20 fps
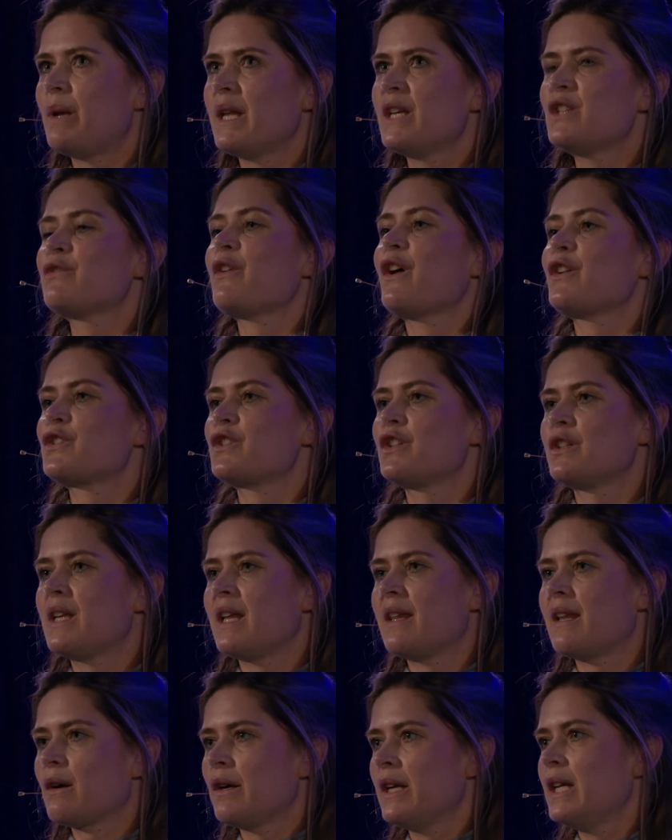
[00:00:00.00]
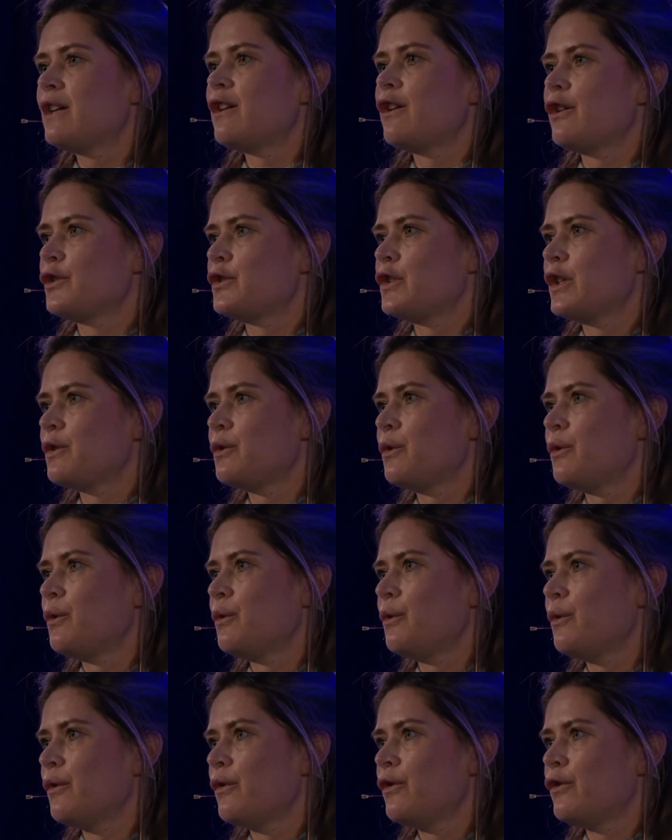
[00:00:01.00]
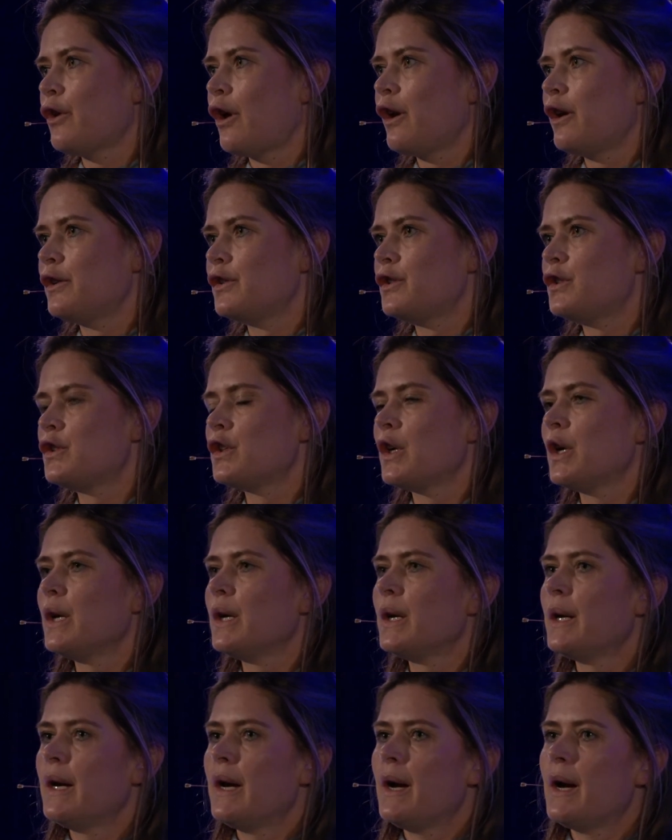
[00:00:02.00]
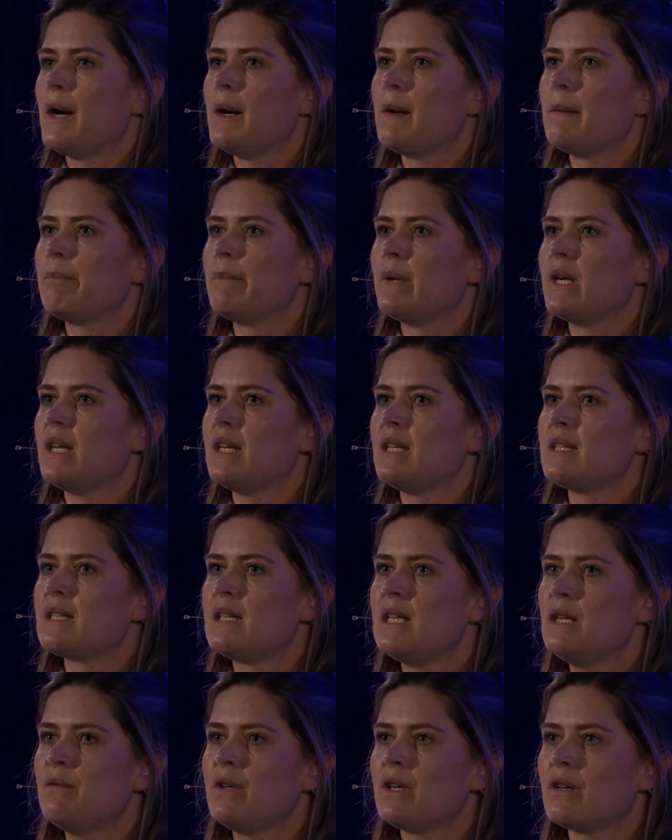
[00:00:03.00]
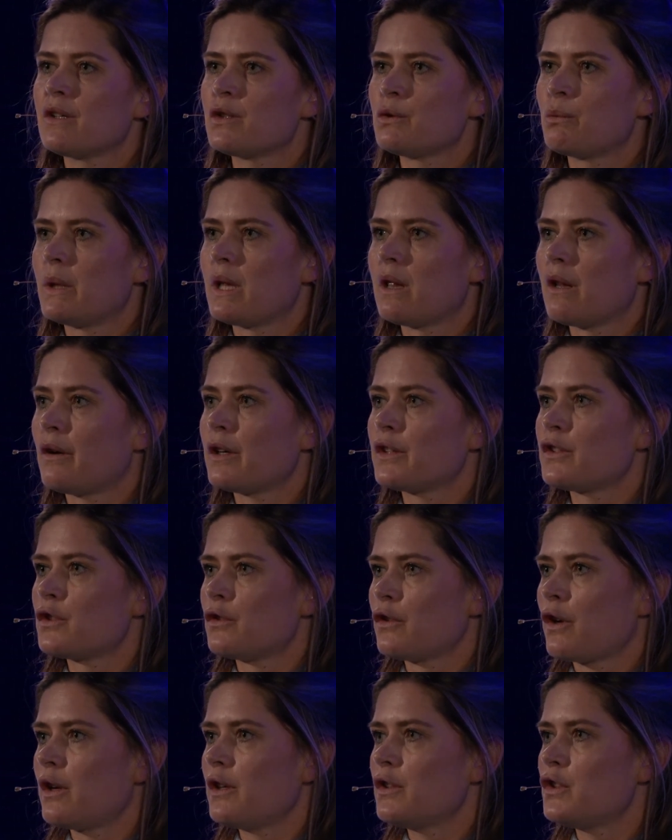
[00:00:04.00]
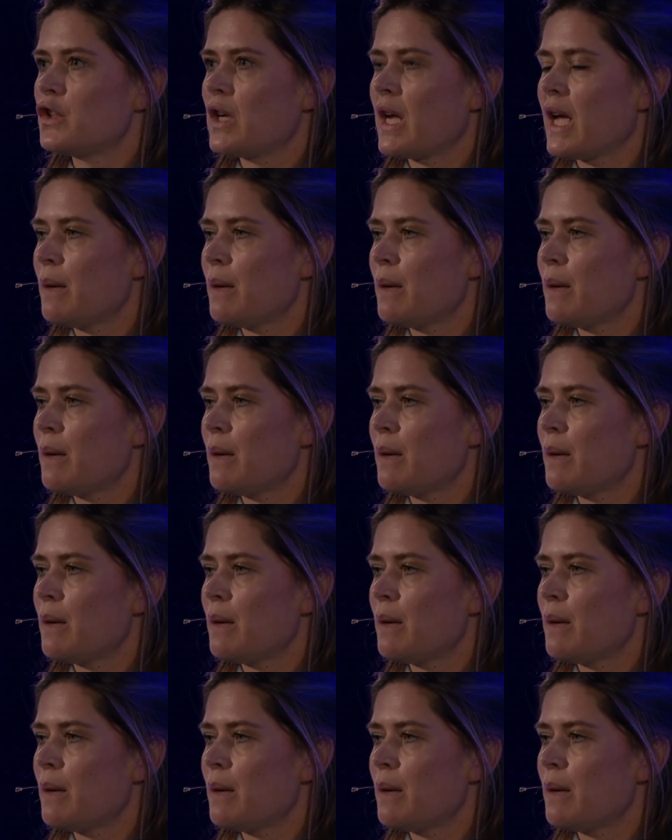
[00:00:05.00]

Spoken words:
place faster than our ecological knowledge. And it's leaving us with large knowledge